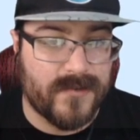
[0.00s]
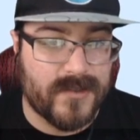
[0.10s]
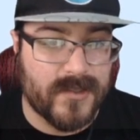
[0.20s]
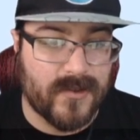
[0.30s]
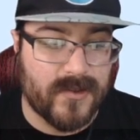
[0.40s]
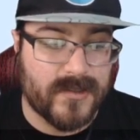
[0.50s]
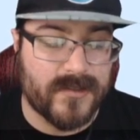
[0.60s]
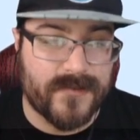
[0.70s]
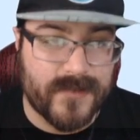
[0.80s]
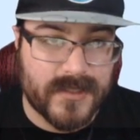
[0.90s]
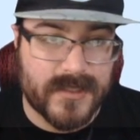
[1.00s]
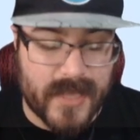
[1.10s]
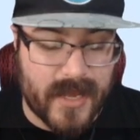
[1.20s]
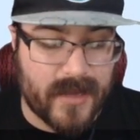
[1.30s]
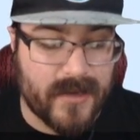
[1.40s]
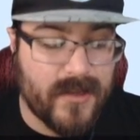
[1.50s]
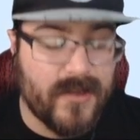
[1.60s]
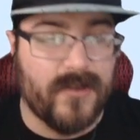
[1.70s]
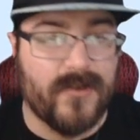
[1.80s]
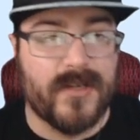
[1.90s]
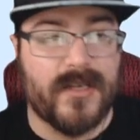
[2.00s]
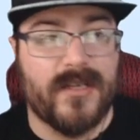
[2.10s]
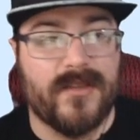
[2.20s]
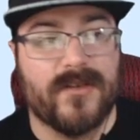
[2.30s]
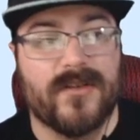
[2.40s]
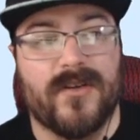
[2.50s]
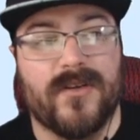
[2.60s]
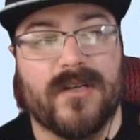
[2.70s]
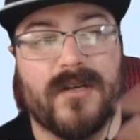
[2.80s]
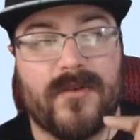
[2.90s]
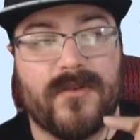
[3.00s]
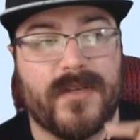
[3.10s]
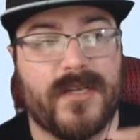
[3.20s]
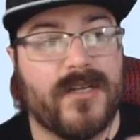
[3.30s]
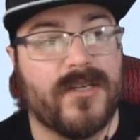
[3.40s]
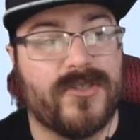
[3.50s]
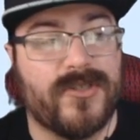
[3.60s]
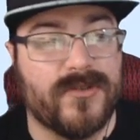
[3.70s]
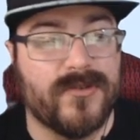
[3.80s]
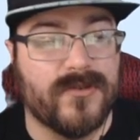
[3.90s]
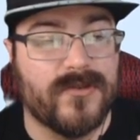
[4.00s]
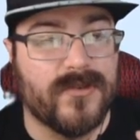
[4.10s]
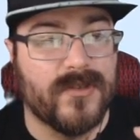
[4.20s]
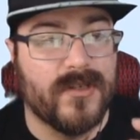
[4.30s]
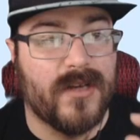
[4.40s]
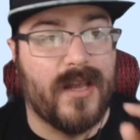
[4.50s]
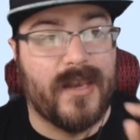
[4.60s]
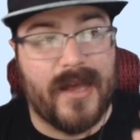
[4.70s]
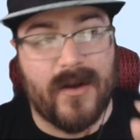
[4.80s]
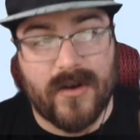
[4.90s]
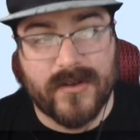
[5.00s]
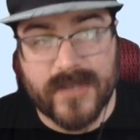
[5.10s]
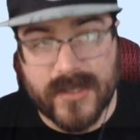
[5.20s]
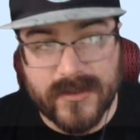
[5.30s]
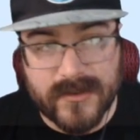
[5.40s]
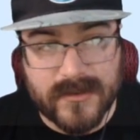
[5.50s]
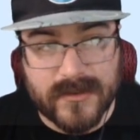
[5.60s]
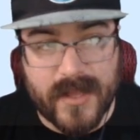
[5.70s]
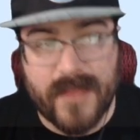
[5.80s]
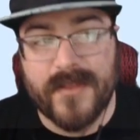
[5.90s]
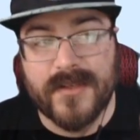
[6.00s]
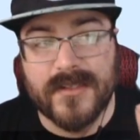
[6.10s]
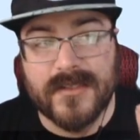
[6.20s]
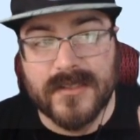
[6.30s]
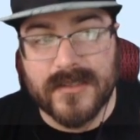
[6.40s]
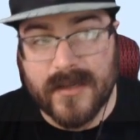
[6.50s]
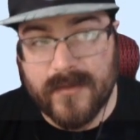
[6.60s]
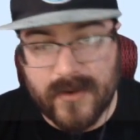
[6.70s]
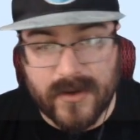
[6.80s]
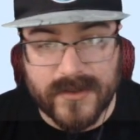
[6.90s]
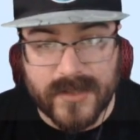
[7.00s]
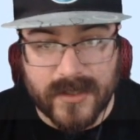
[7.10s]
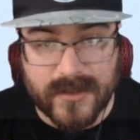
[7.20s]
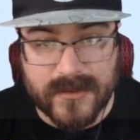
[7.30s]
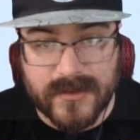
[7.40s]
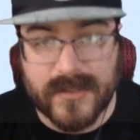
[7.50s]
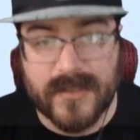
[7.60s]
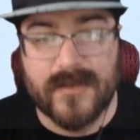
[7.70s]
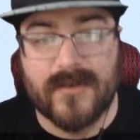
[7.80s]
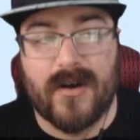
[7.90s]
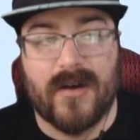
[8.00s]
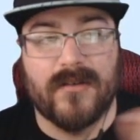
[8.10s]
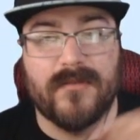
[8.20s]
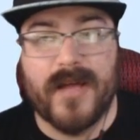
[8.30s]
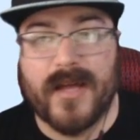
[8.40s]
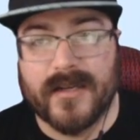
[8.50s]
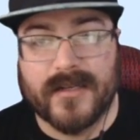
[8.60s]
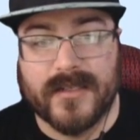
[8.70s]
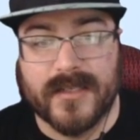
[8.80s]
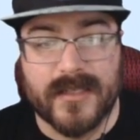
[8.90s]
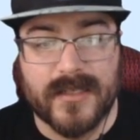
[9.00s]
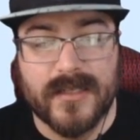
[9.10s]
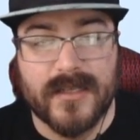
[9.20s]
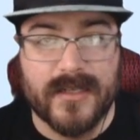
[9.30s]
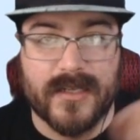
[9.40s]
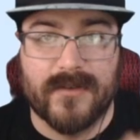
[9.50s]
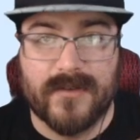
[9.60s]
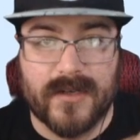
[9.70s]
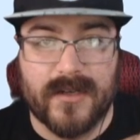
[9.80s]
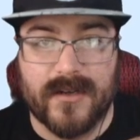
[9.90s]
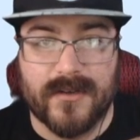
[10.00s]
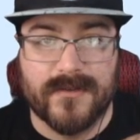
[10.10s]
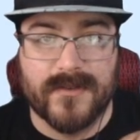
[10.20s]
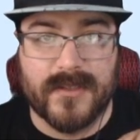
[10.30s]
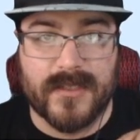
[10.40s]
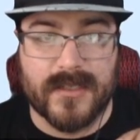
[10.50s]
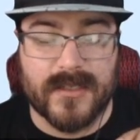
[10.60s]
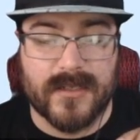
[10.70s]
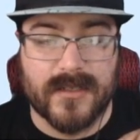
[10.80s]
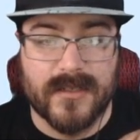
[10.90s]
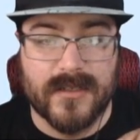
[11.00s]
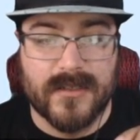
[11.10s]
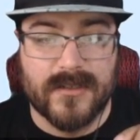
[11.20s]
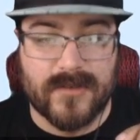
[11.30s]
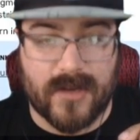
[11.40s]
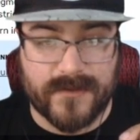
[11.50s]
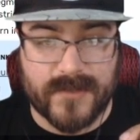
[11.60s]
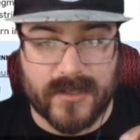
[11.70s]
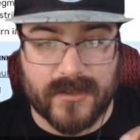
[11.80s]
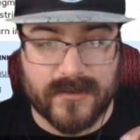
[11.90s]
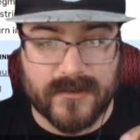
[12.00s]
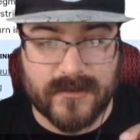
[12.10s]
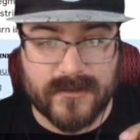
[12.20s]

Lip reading: In order to fix that, you can either come over here to allow all turns and then disable all turns, and it'll automatically get rid of the soft turn.